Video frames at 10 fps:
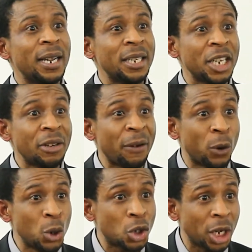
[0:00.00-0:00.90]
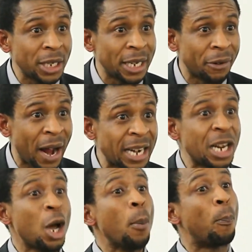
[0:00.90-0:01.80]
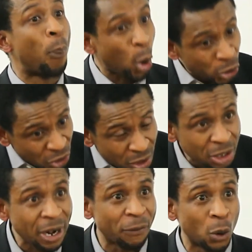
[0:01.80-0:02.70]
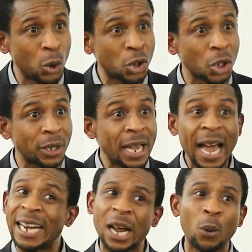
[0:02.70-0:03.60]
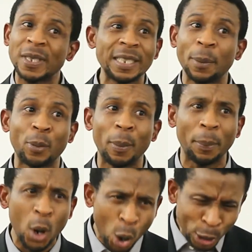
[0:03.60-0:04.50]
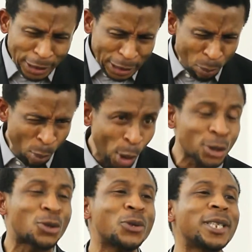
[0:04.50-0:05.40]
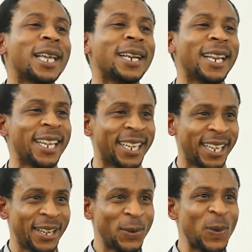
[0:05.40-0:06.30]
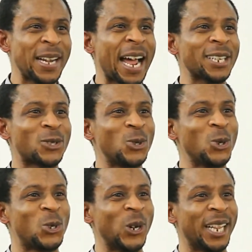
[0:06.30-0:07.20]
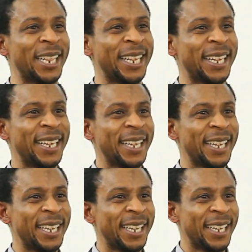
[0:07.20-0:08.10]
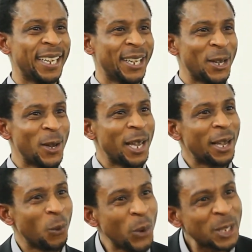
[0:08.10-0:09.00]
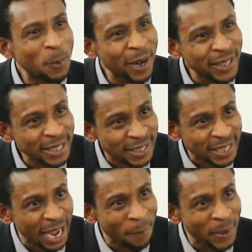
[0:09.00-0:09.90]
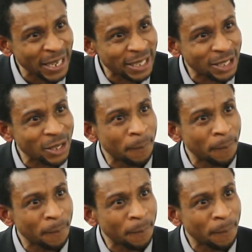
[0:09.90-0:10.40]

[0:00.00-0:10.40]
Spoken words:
the revolution in Iran, post the revolution, and there wasn't a problem. Until most recently, when, as usual, whisperings are made,